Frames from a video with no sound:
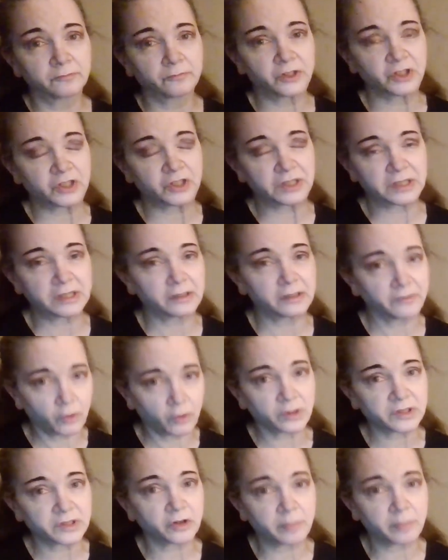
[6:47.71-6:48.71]
which is going to
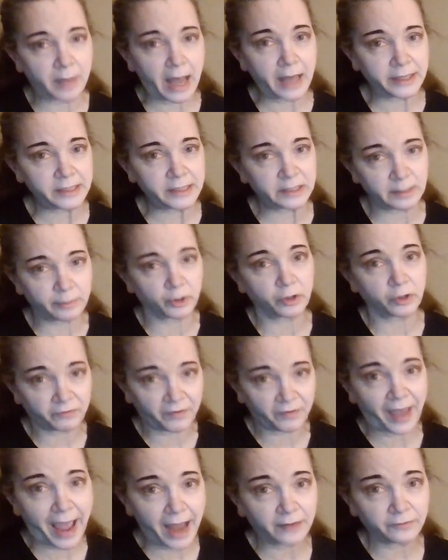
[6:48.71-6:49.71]
force your body to burn
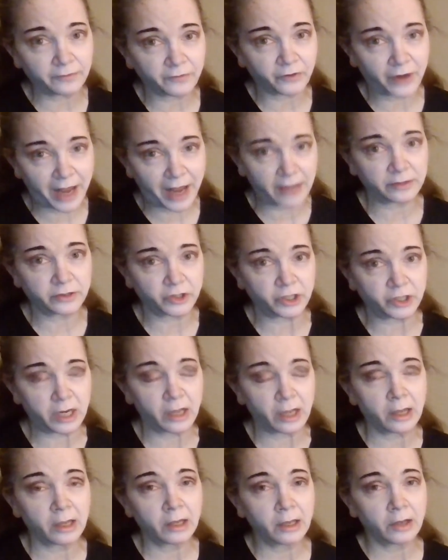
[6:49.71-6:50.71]
fat for
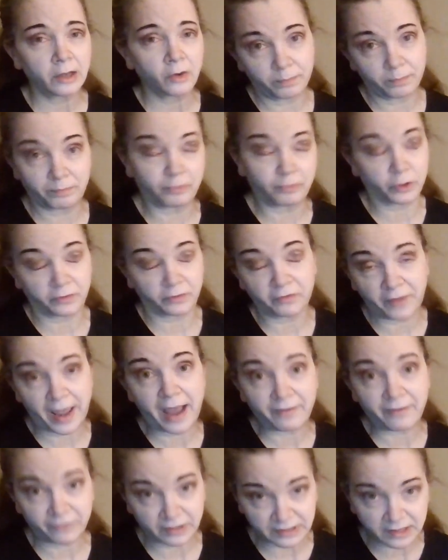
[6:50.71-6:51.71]
energy, burn
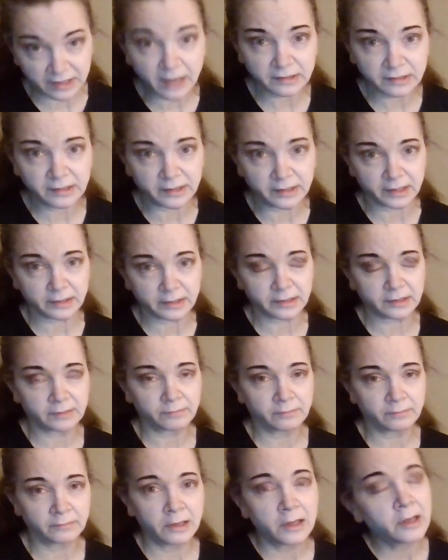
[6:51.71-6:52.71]
fat for sustenance.